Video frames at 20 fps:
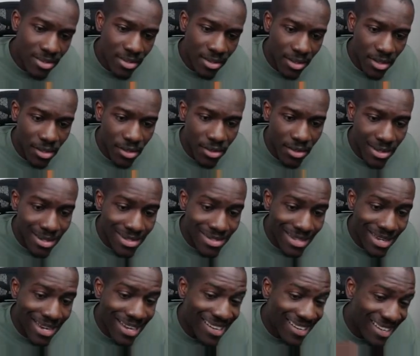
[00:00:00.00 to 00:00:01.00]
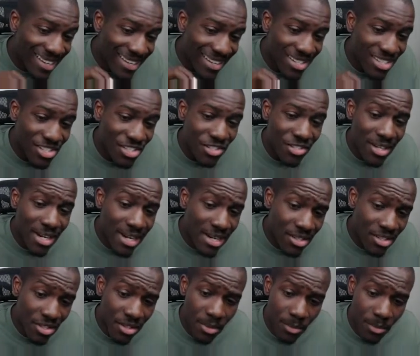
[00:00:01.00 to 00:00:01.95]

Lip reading: Securities and Exchange